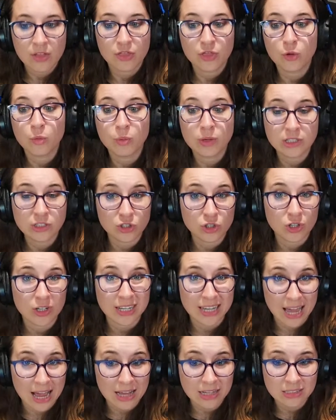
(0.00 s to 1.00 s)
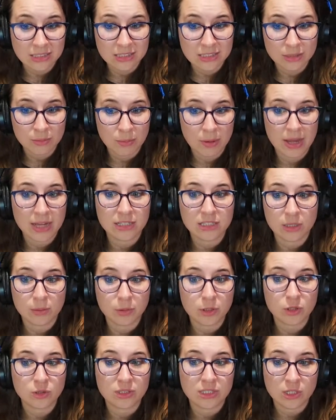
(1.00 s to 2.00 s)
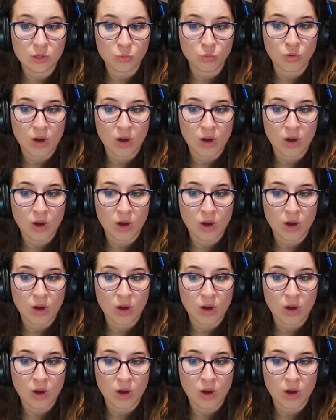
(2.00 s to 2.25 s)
The Winter Guest by W.C.